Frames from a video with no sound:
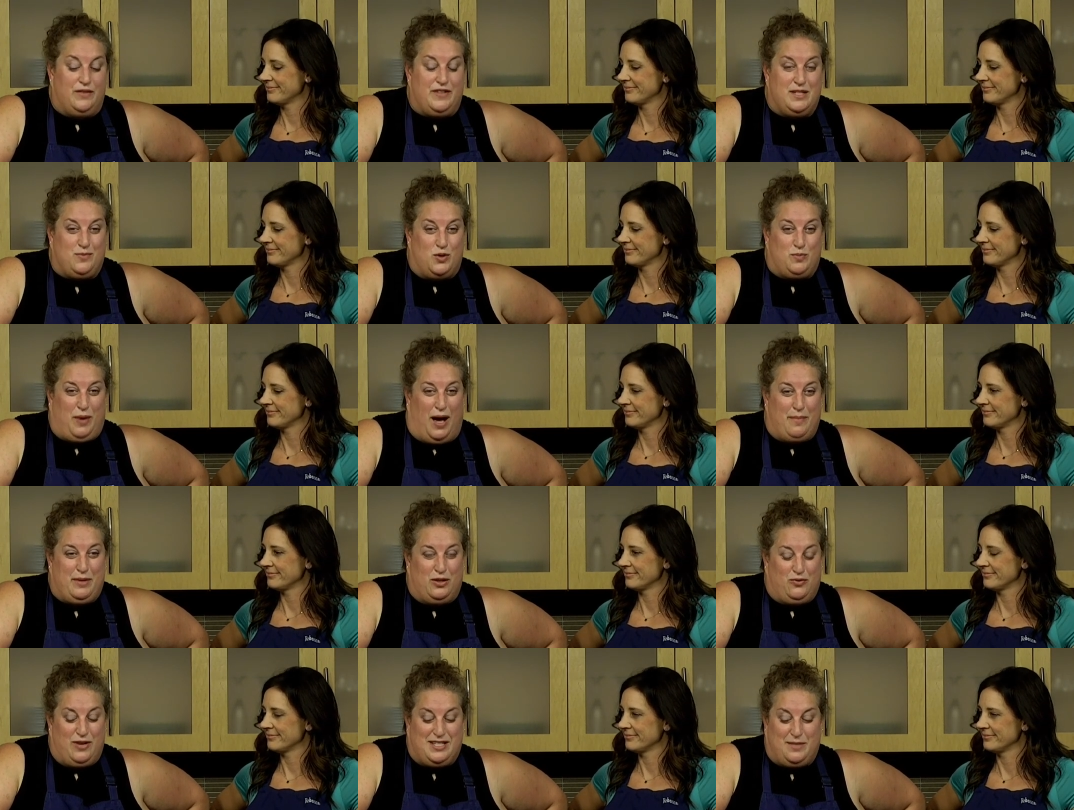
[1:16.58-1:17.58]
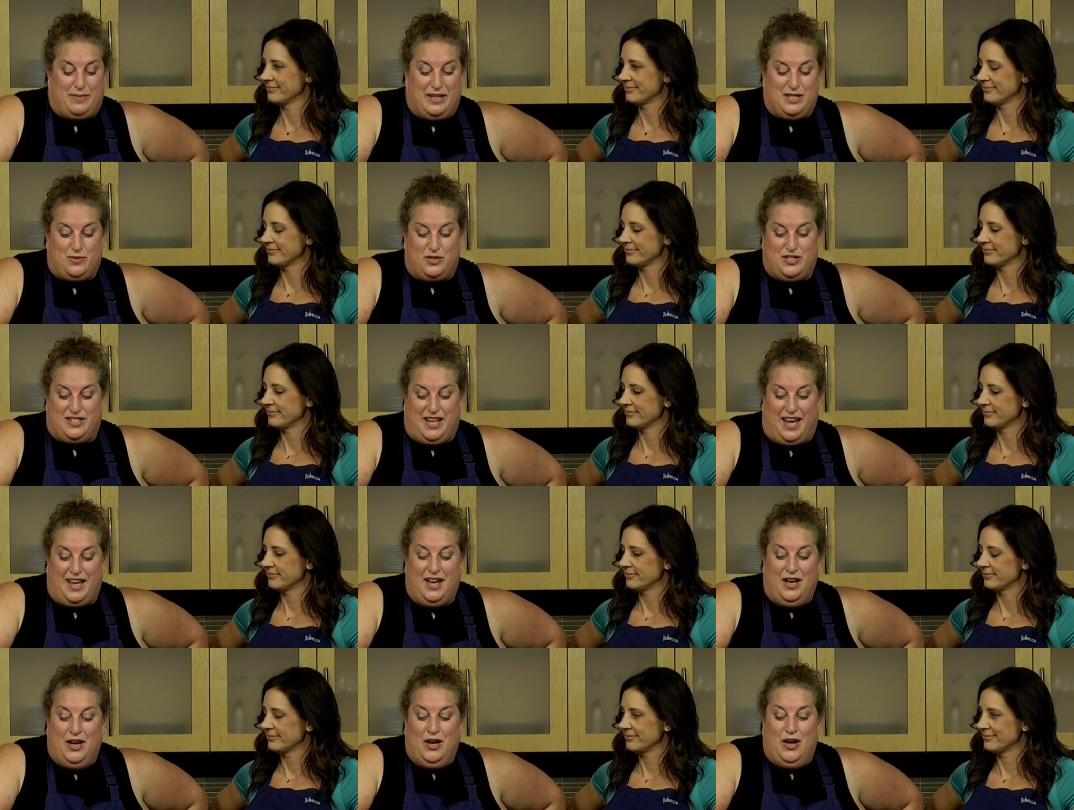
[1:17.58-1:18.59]
Speaker 1: his most popular recipes, which is a
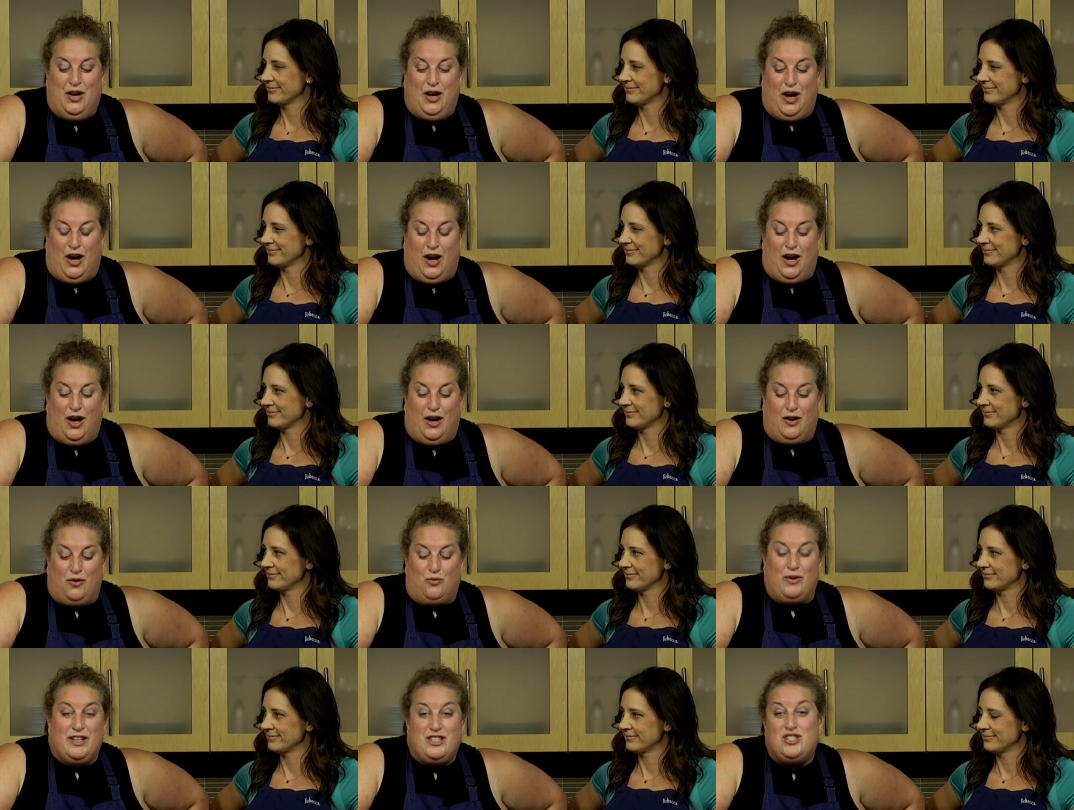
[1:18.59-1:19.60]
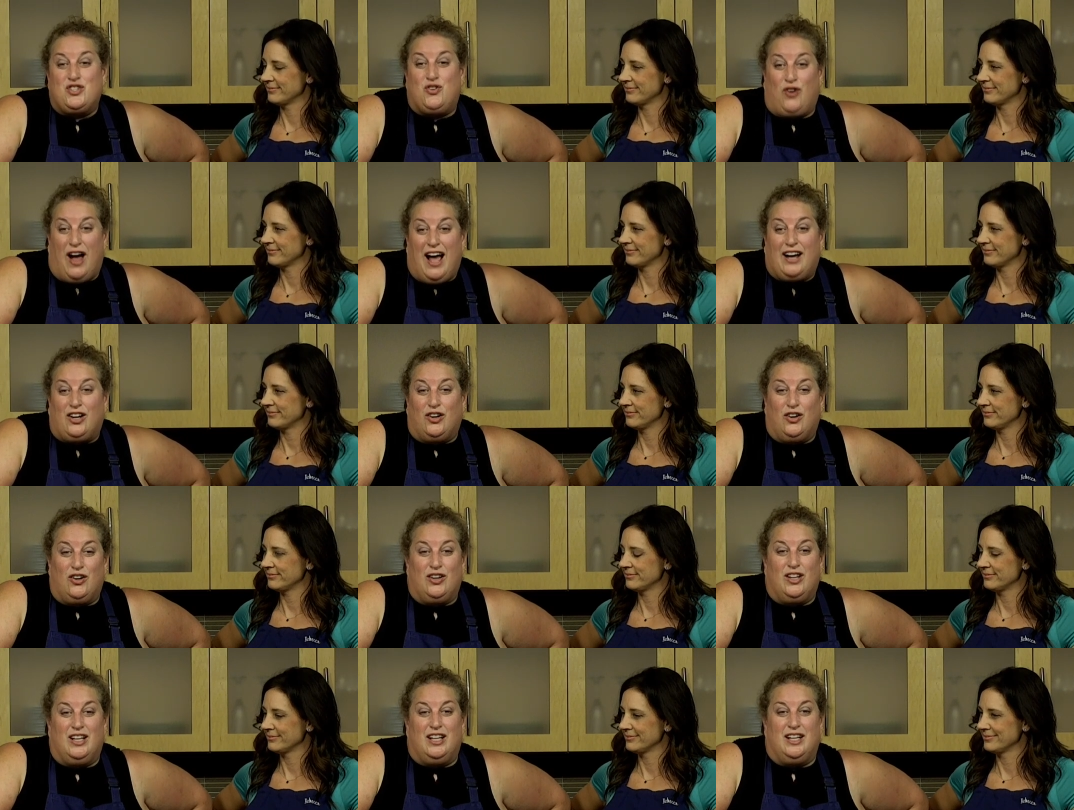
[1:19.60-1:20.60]
uh, Ritz
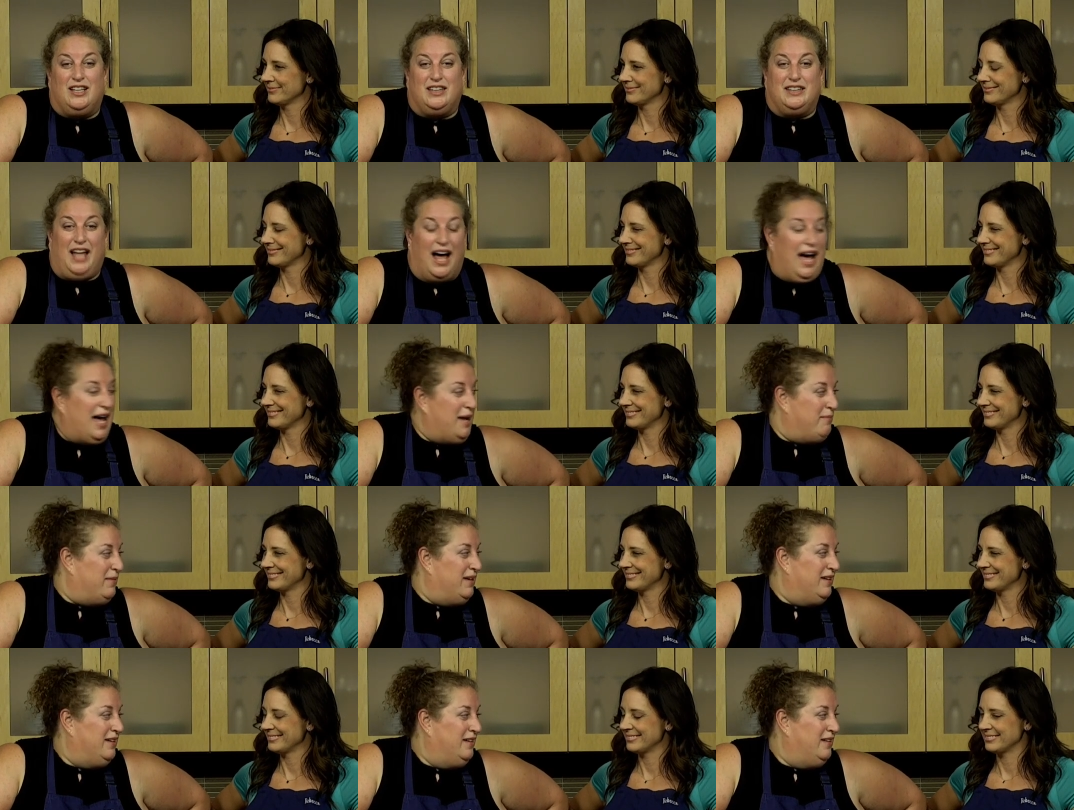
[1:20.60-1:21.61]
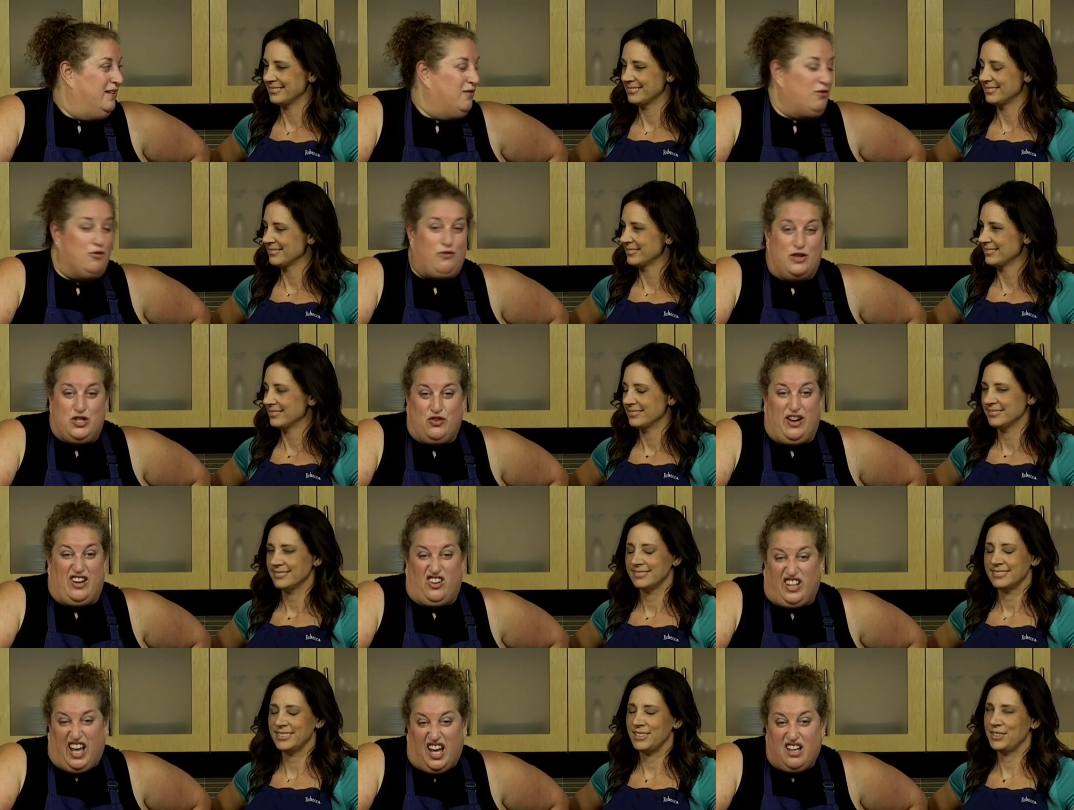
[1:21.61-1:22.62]
cracker lime refrigerator
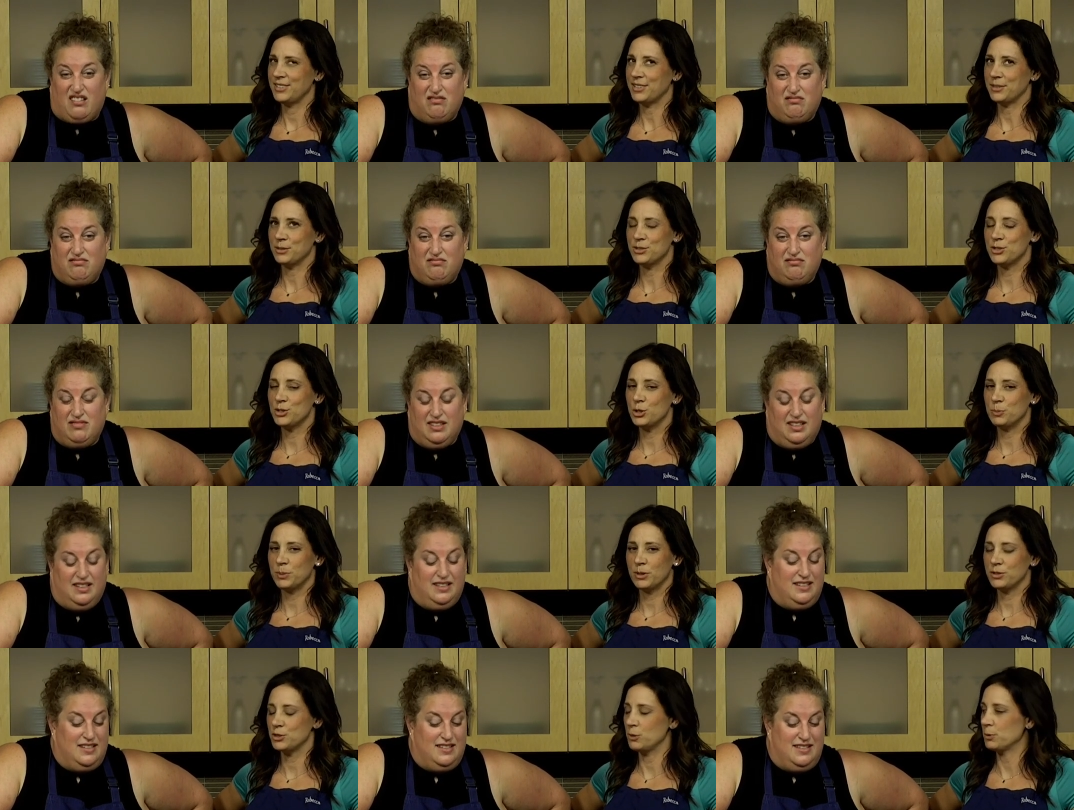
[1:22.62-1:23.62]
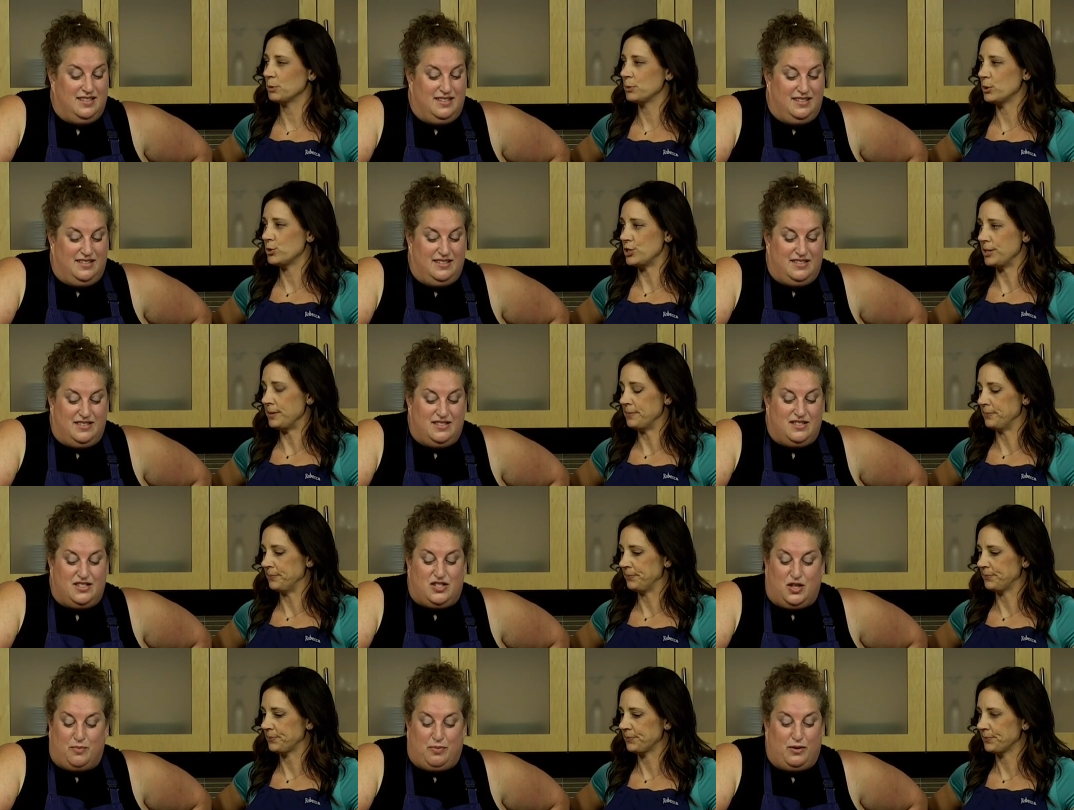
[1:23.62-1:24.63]
cake.
Speaker 2: You know, super super bougie.
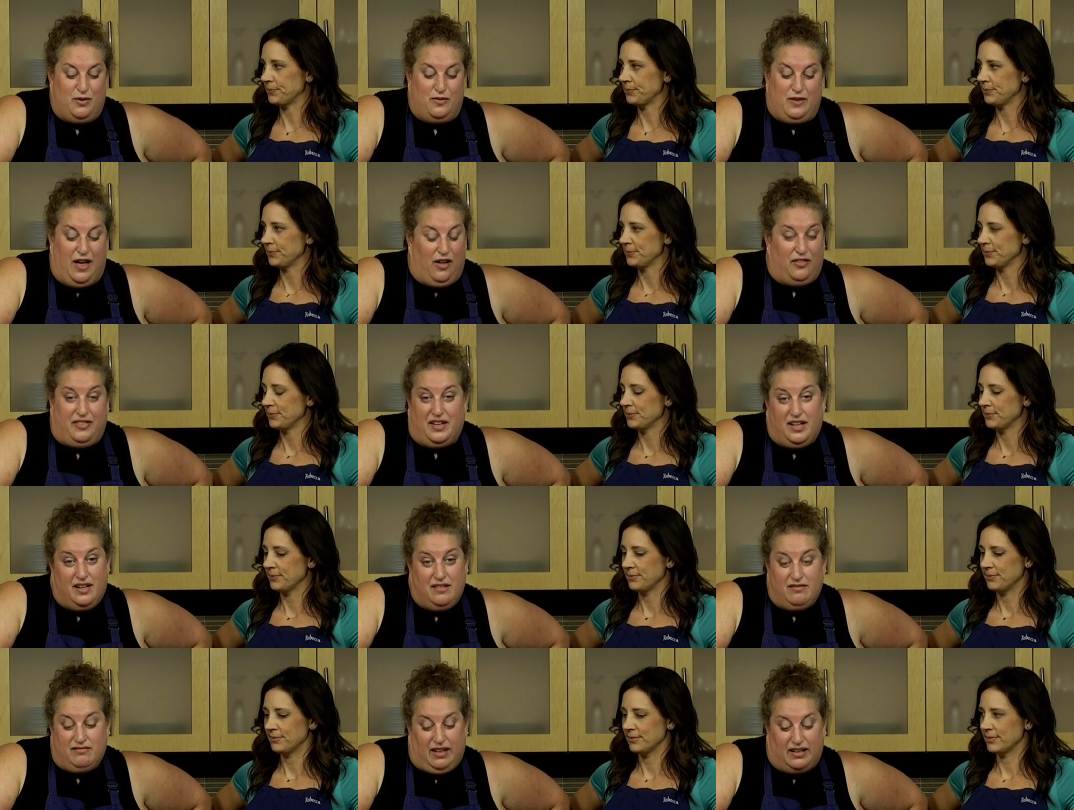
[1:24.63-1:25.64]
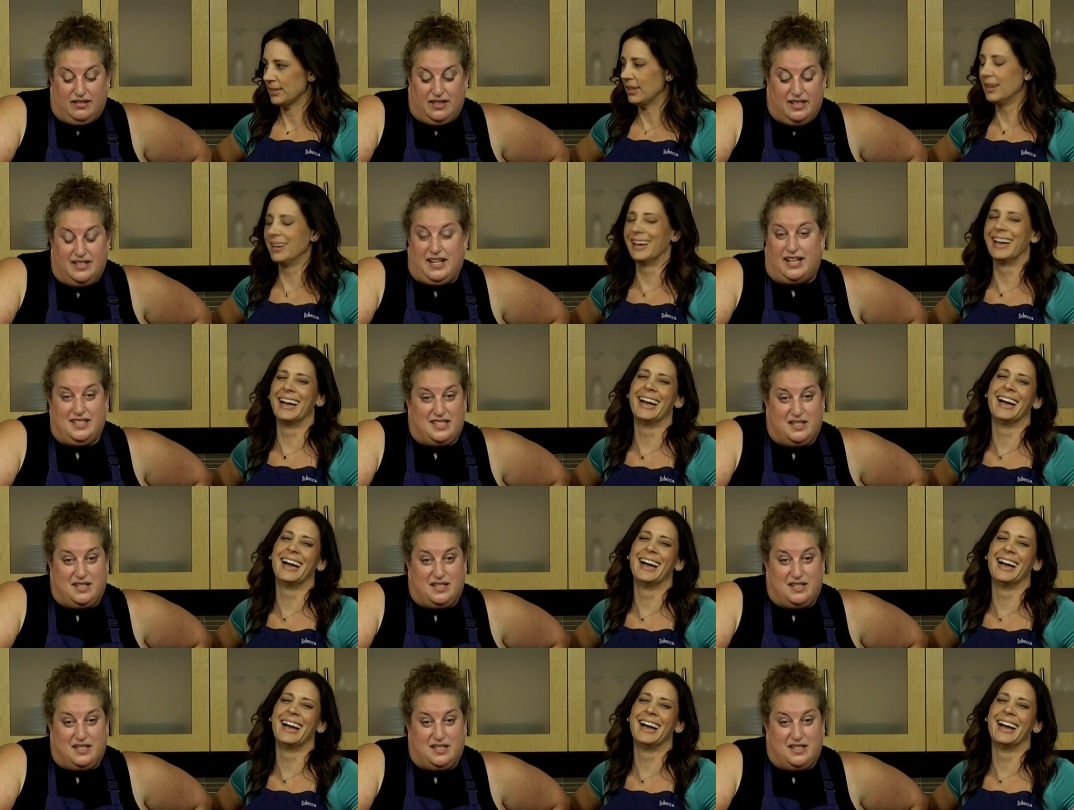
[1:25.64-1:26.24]
Speaker 1: Super healthy, like condensed